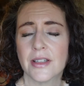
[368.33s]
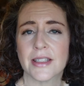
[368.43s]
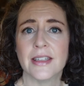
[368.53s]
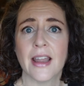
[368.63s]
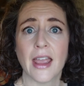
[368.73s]

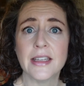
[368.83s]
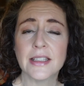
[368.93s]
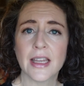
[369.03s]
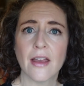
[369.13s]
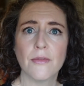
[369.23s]
It's nice
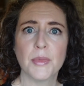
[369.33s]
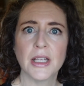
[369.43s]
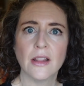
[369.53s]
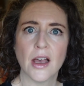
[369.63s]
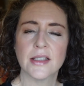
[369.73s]
to have
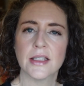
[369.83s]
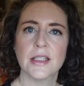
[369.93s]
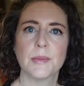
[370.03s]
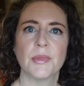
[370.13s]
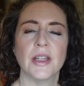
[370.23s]
big
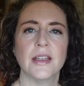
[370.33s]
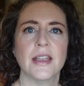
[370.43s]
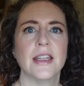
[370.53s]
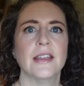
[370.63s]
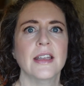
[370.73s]
losses, but
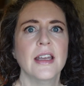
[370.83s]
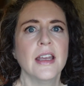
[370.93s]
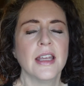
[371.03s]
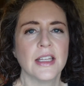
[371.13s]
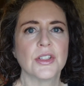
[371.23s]
it
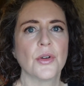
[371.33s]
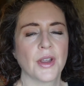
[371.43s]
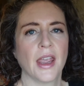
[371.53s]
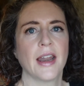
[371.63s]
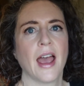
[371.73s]
it's
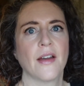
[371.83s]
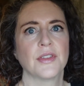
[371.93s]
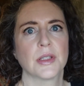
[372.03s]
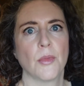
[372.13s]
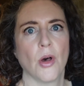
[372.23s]
okay to have
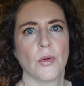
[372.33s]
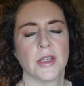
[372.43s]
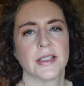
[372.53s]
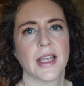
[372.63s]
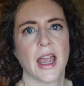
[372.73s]
small
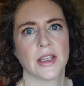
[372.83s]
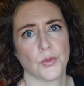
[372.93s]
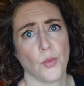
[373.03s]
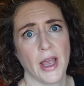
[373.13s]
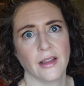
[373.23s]
ones
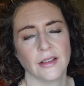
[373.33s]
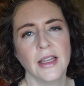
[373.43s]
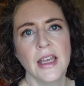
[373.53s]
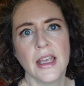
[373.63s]
as well.